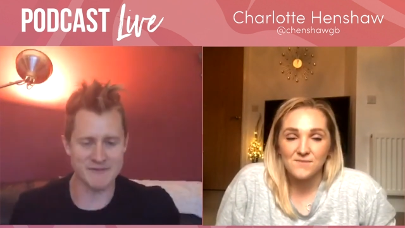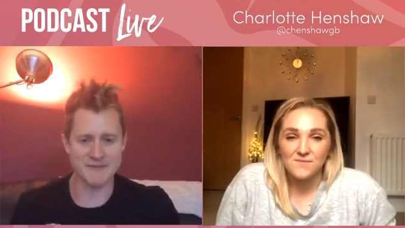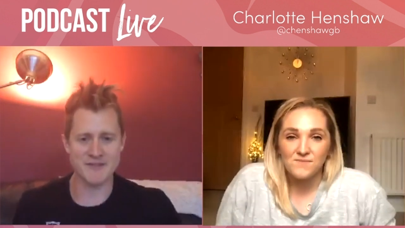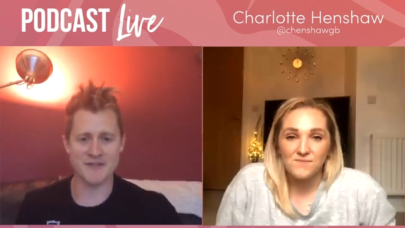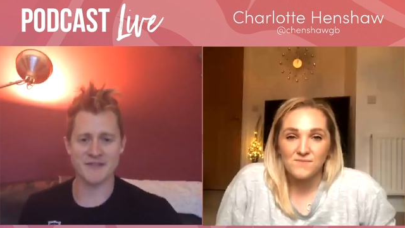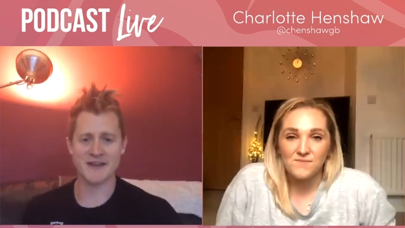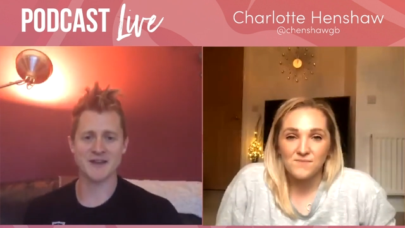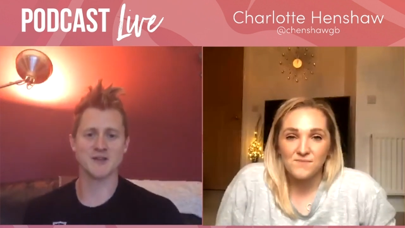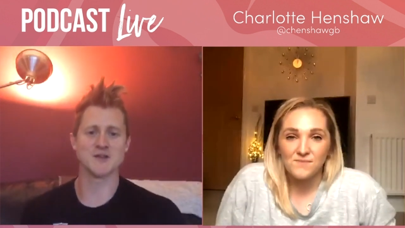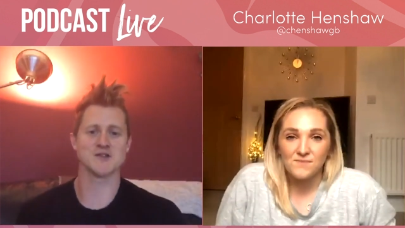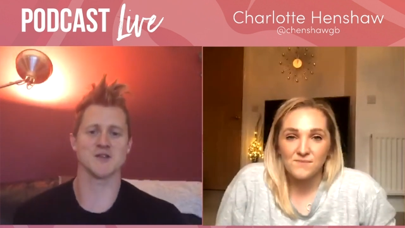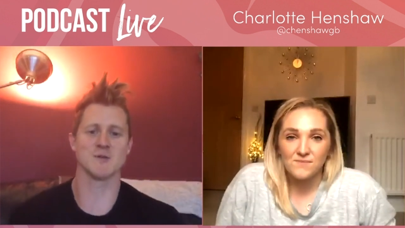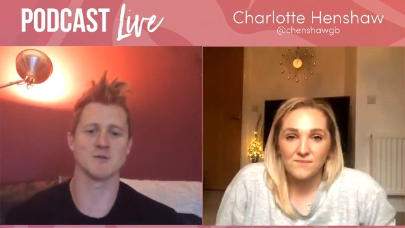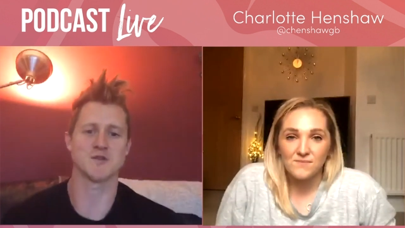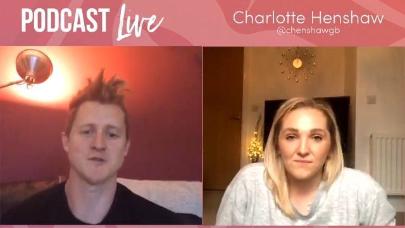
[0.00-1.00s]
Speaker 1: Thank you so
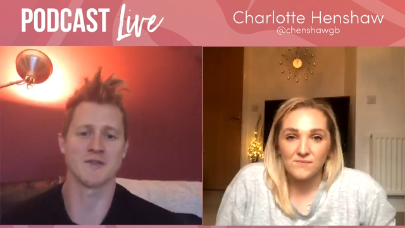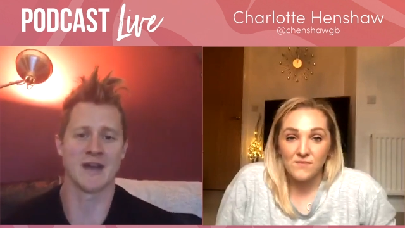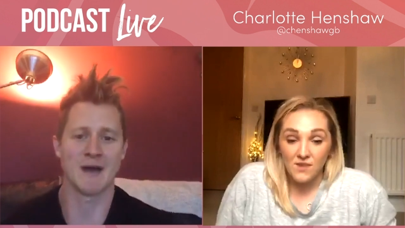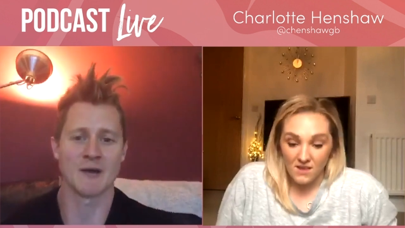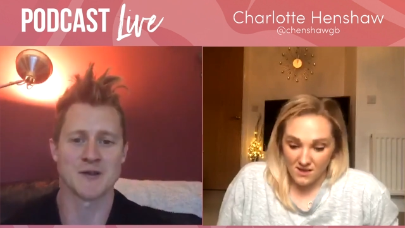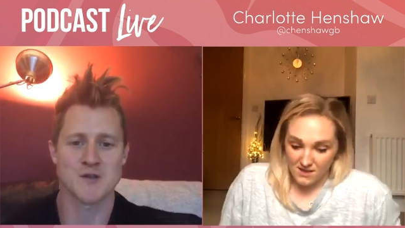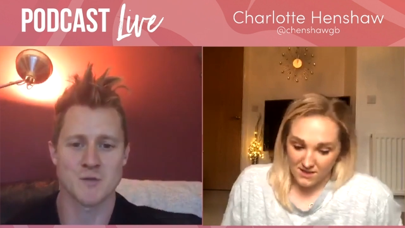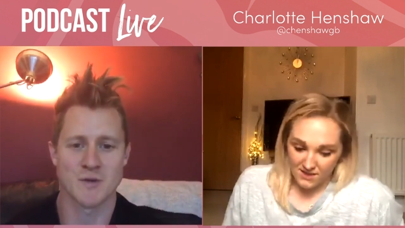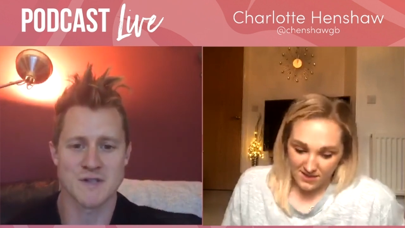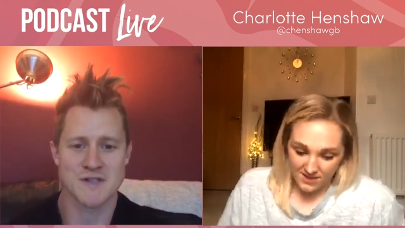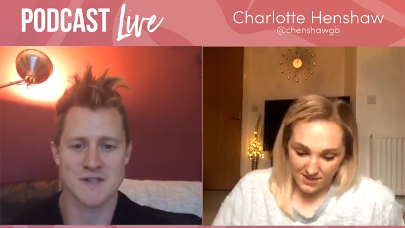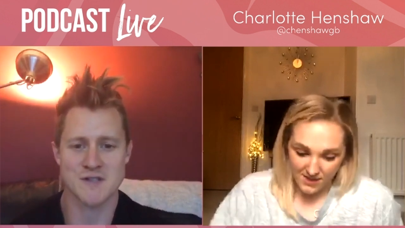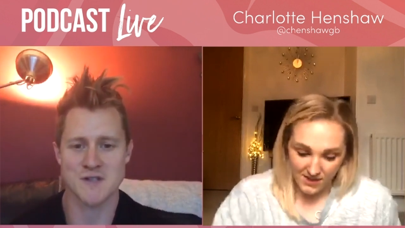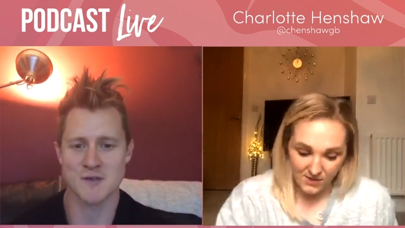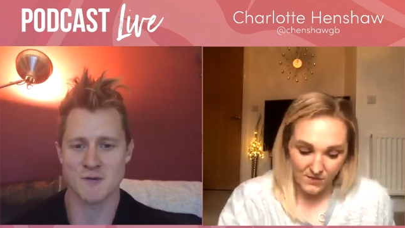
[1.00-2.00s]
much for that. I just wanted
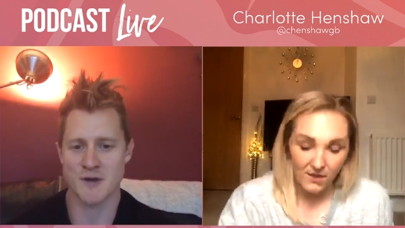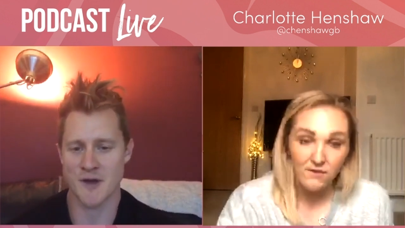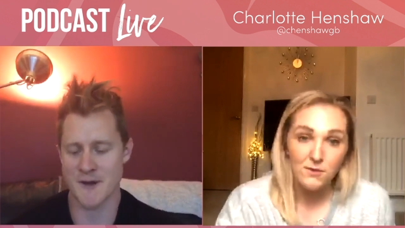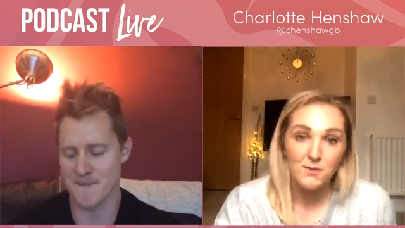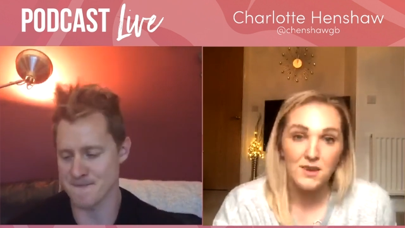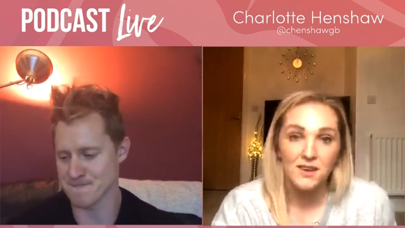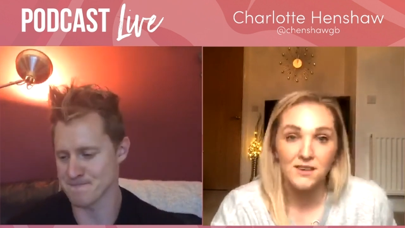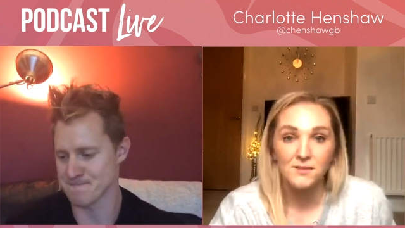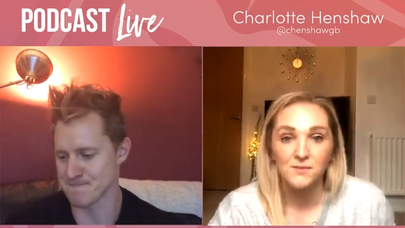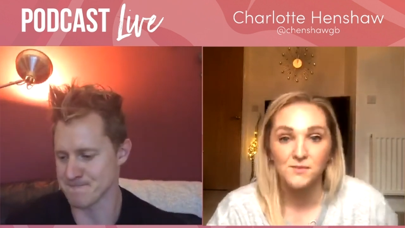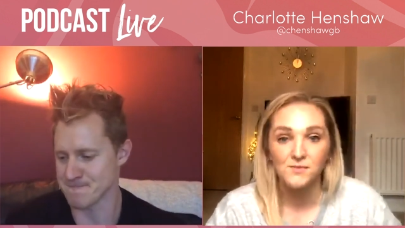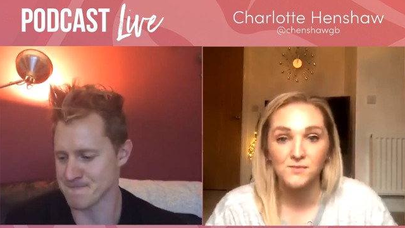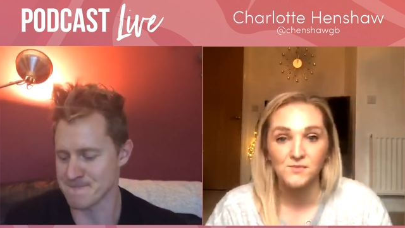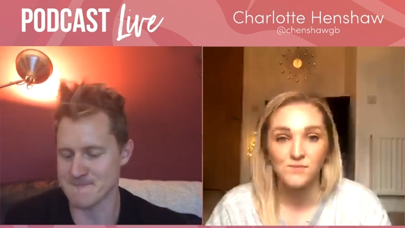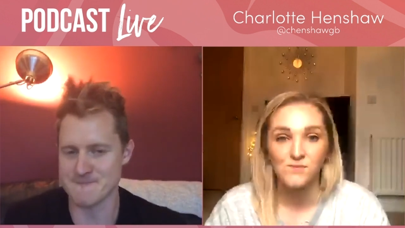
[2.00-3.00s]
to. Um,
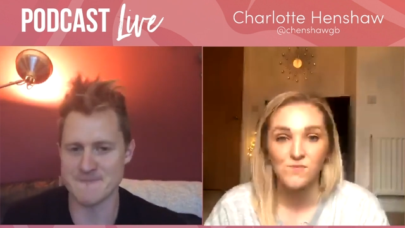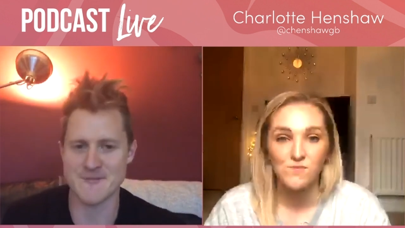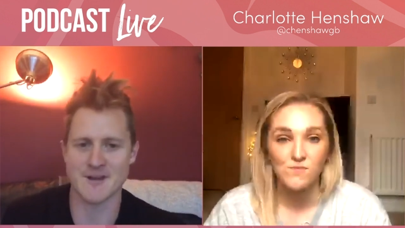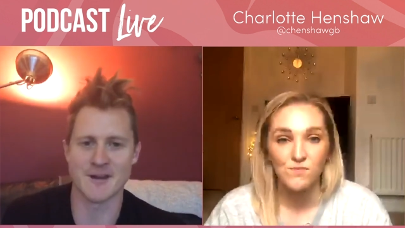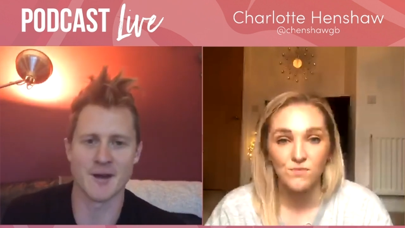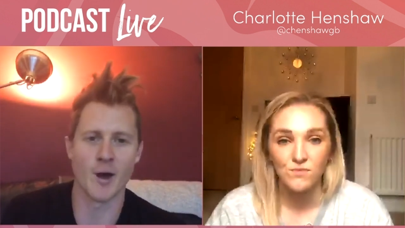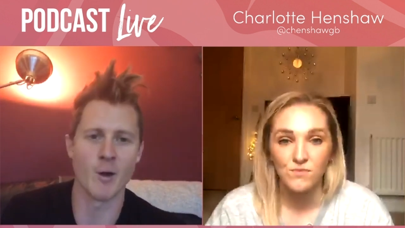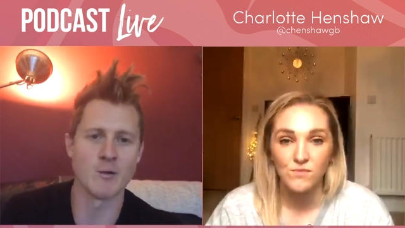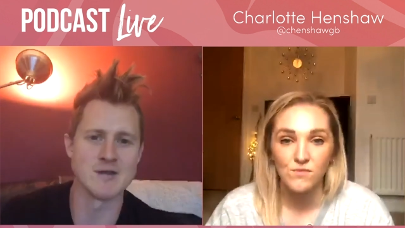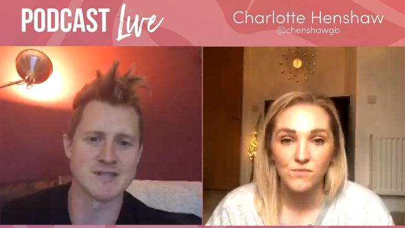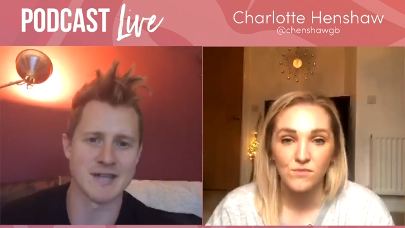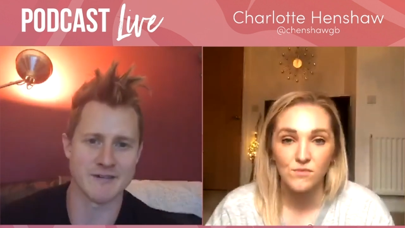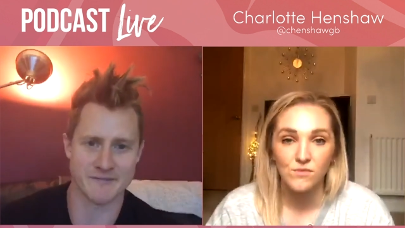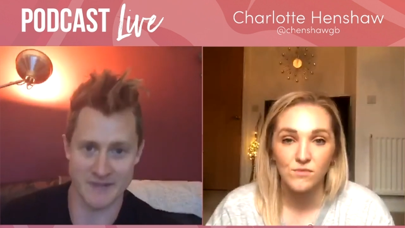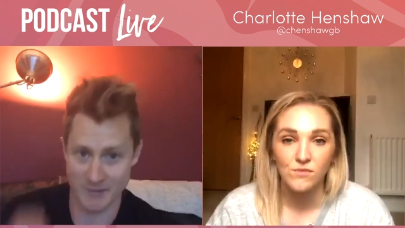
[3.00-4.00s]
uh, Owen's
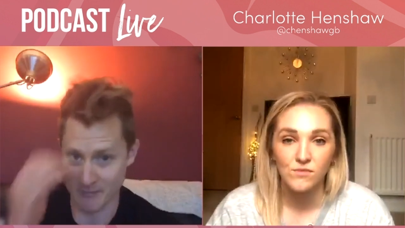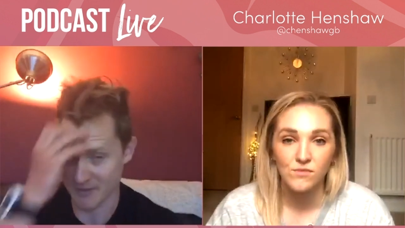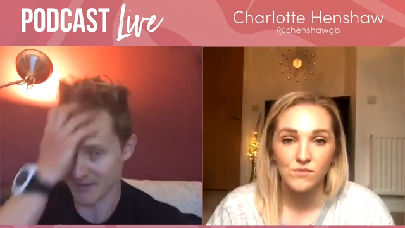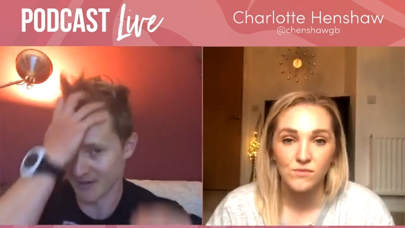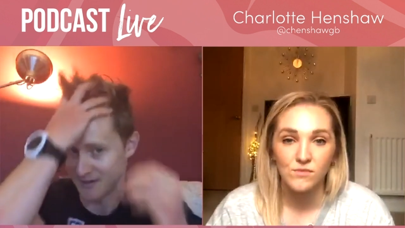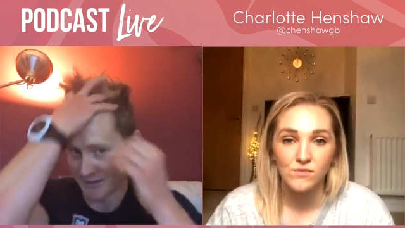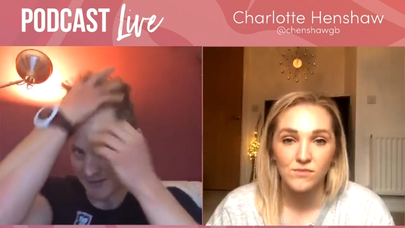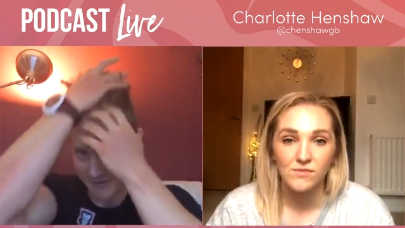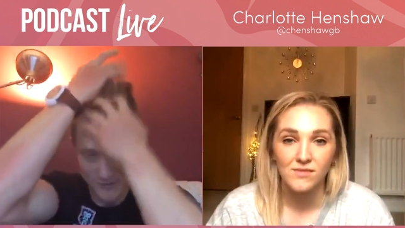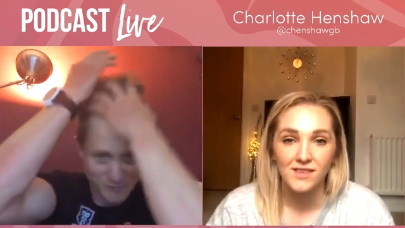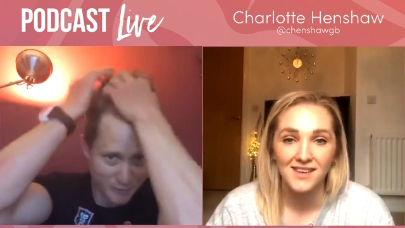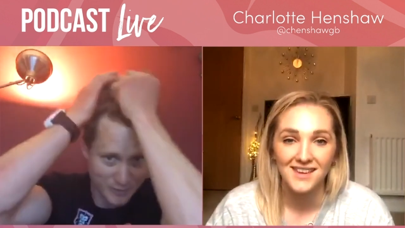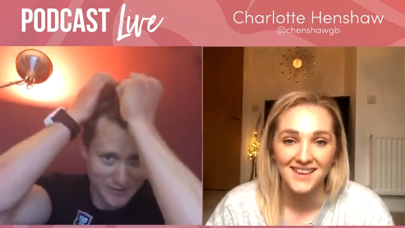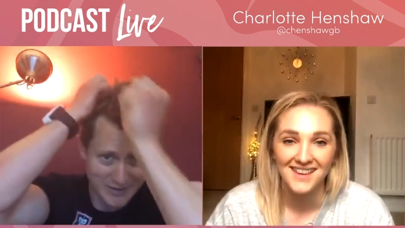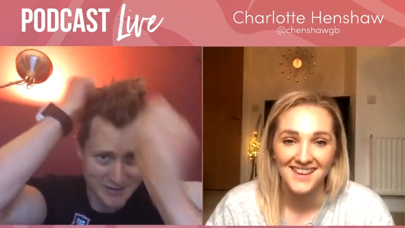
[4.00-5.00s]
laughing at me now. I know. It's,
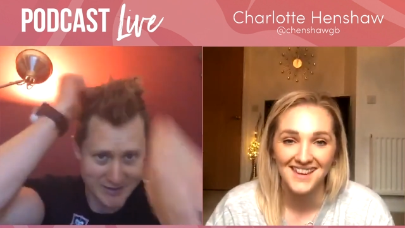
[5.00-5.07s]
I know.